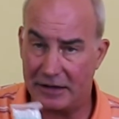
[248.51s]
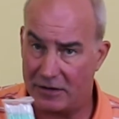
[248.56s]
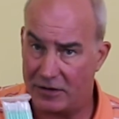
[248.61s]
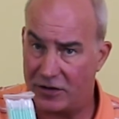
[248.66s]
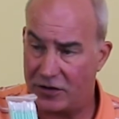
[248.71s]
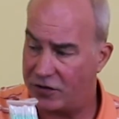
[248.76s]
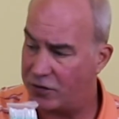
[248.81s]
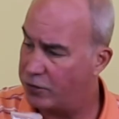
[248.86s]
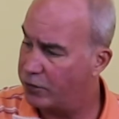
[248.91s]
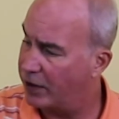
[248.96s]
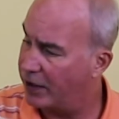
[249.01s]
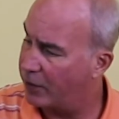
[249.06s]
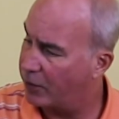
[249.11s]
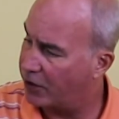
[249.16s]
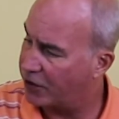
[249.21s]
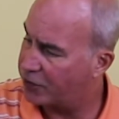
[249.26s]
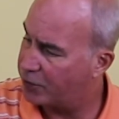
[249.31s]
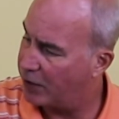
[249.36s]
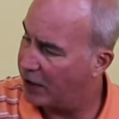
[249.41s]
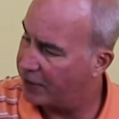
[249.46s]
Just really
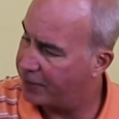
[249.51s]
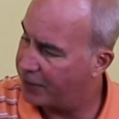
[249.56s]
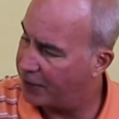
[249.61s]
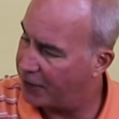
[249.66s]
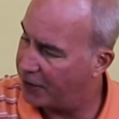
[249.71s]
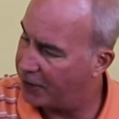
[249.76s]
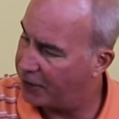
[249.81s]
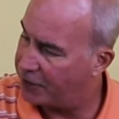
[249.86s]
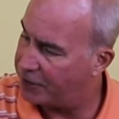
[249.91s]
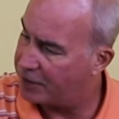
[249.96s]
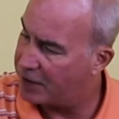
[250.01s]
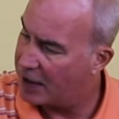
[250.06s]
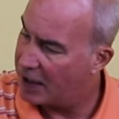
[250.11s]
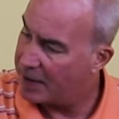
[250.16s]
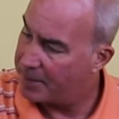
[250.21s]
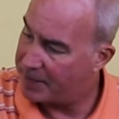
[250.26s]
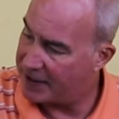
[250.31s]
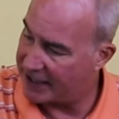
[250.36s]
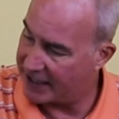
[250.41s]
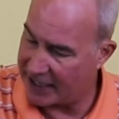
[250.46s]
works well for those.
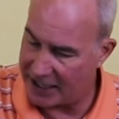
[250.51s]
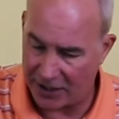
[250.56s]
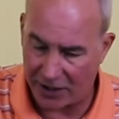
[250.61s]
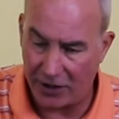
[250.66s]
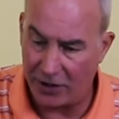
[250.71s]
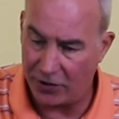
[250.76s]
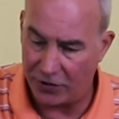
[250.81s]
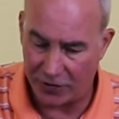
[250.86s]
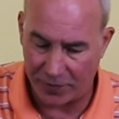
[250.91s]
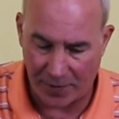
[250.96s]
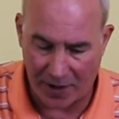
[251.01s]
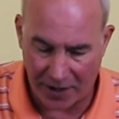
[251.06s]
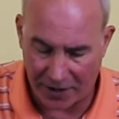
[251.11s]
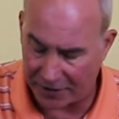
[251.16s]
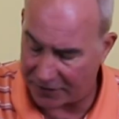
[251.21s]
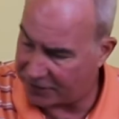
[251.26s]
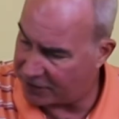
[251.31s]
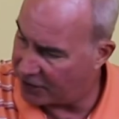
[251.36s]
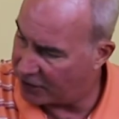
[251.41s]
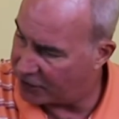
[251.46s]
But again, you can use them on a
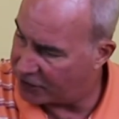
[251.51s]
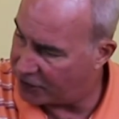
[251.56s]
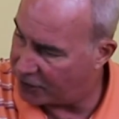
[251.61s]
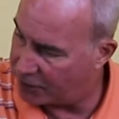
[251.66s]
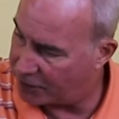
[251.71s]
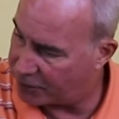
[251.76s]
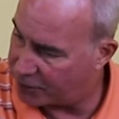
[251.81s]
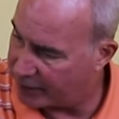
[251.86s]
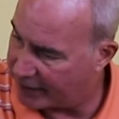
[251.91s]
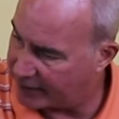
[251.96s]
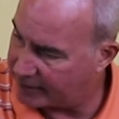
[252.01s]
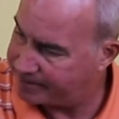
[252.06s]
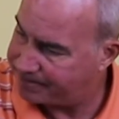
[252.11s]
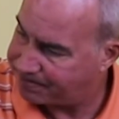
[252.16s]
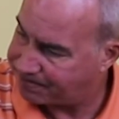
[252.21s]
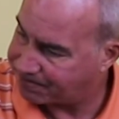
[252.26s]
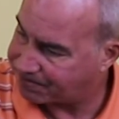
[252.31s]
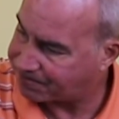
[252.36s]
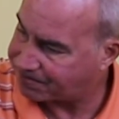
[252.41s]
CO2 as well.